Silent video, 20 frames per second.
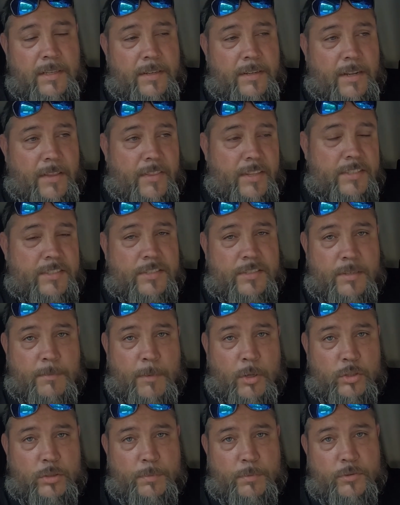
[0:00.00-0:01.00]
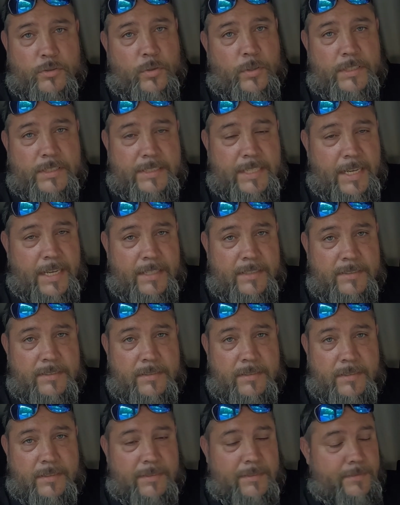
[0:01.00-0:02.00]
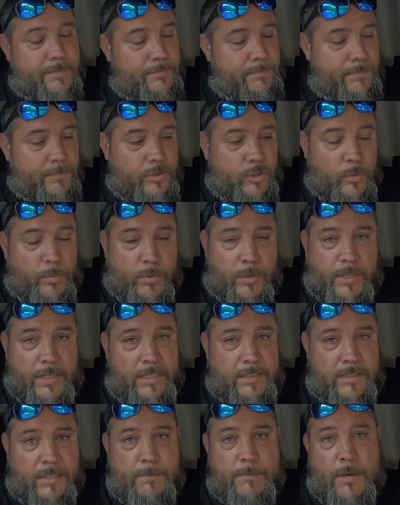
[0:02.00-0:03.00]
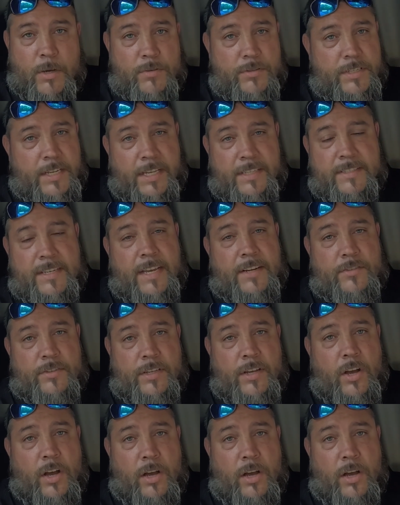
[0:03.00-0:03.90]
Now, this is a multiple choice test. It's super easy. Most states actually